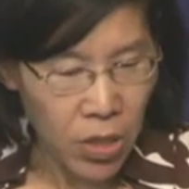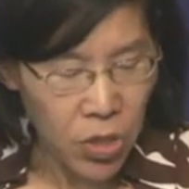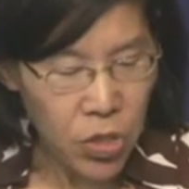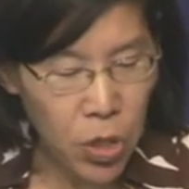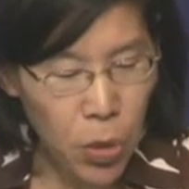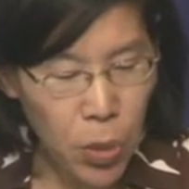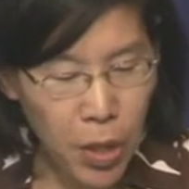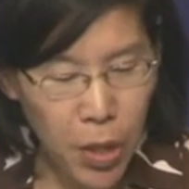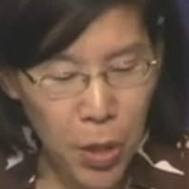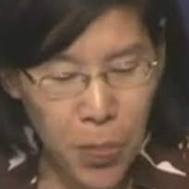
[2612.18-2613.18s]
So
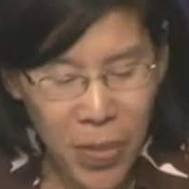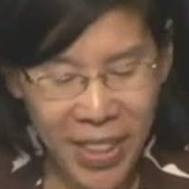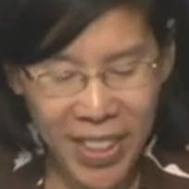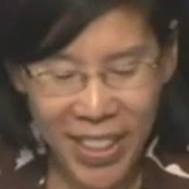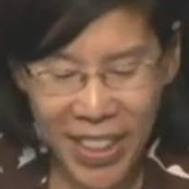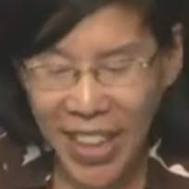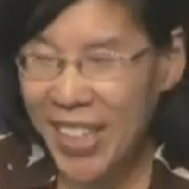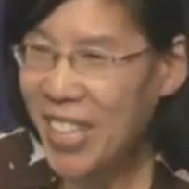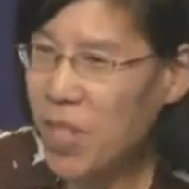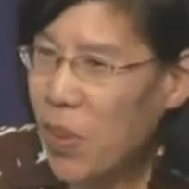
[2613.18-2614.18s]

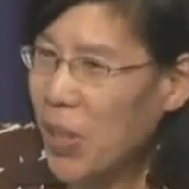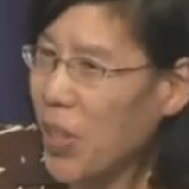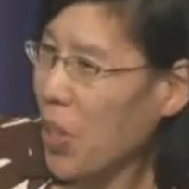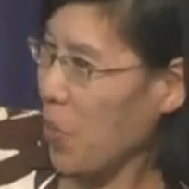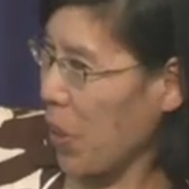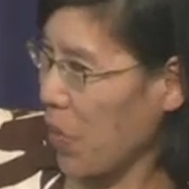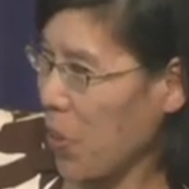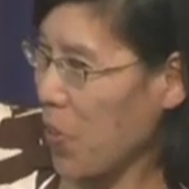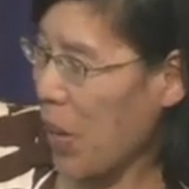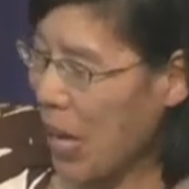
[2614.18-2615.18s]
I'd like to be a little bit
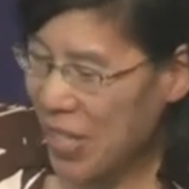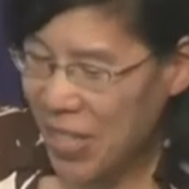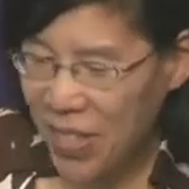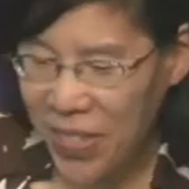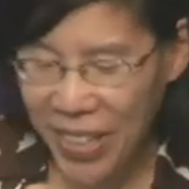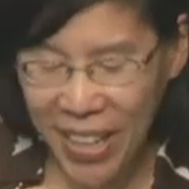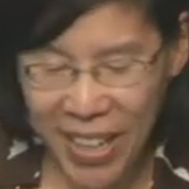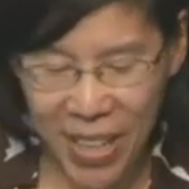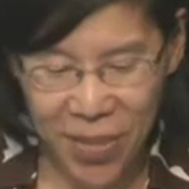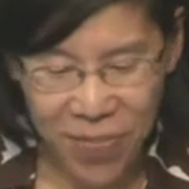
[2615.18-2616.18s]
more positive
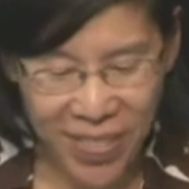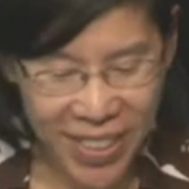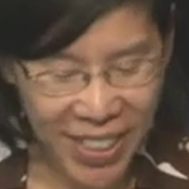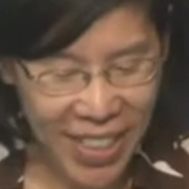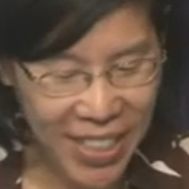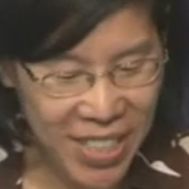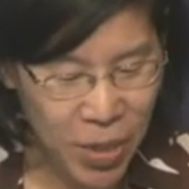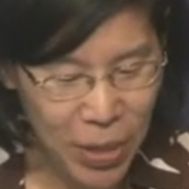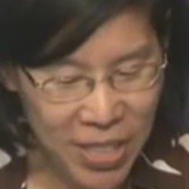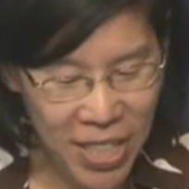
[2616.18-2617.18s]
and in
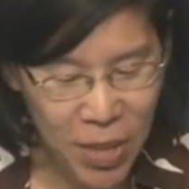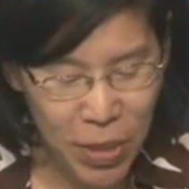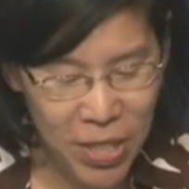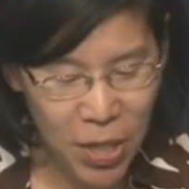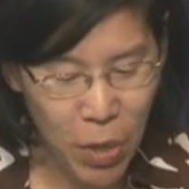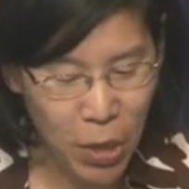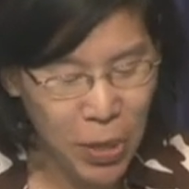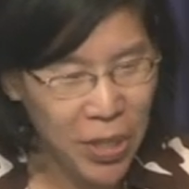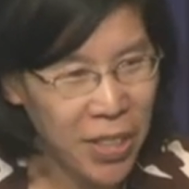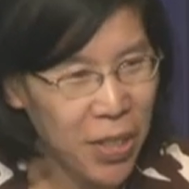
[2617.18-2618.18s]
some of the statements that Mark
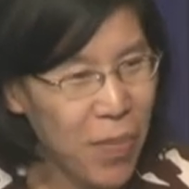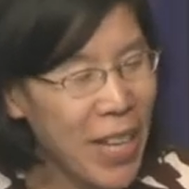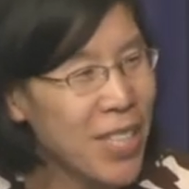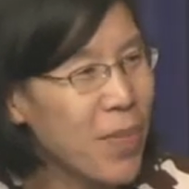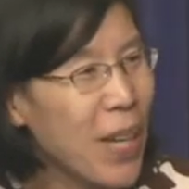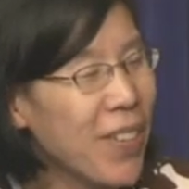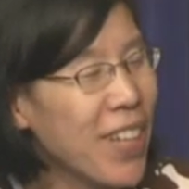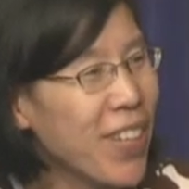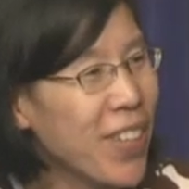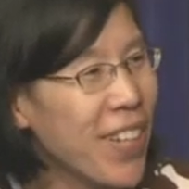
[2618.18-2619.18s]
McClellan makes about
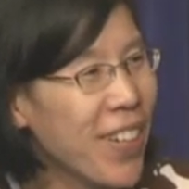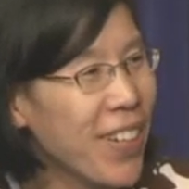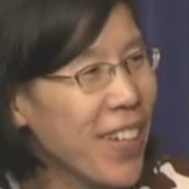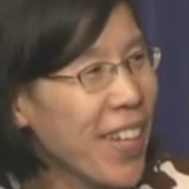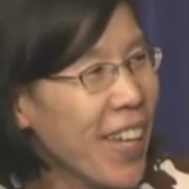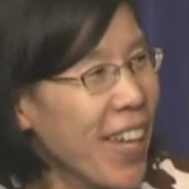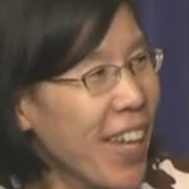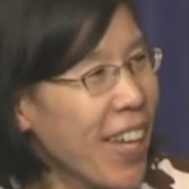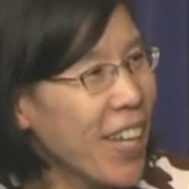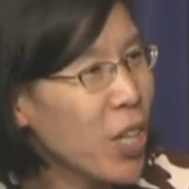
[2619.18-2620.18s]
healthcare
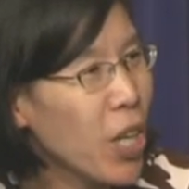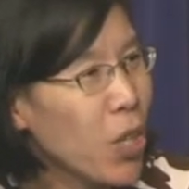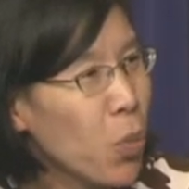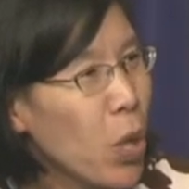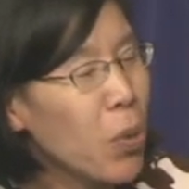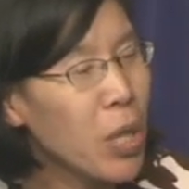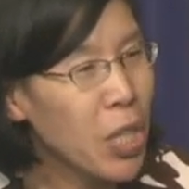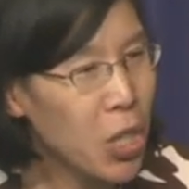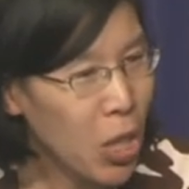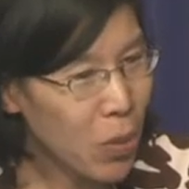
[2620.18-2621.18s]
and where we
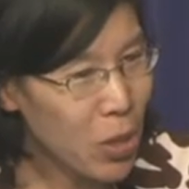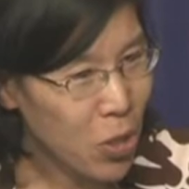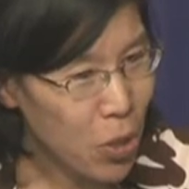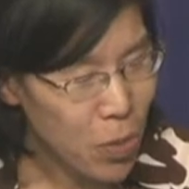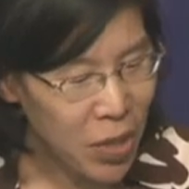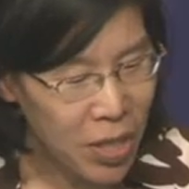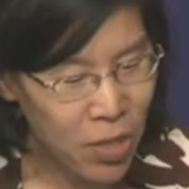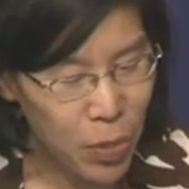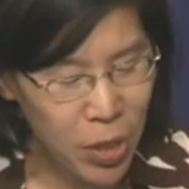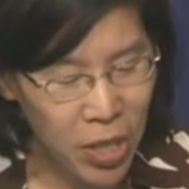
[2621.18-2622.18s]
can go in terms of
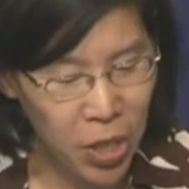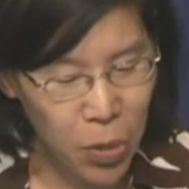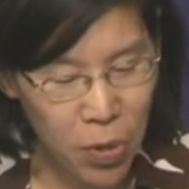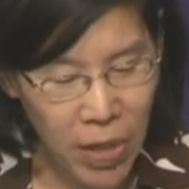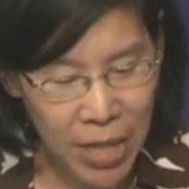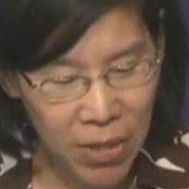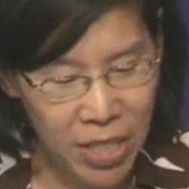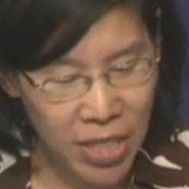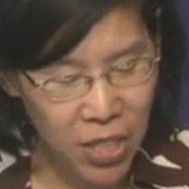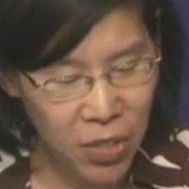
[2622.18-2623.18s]
these particular provider
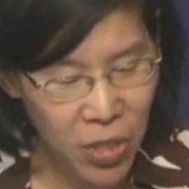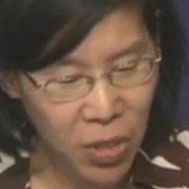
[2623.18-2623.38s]
incentives.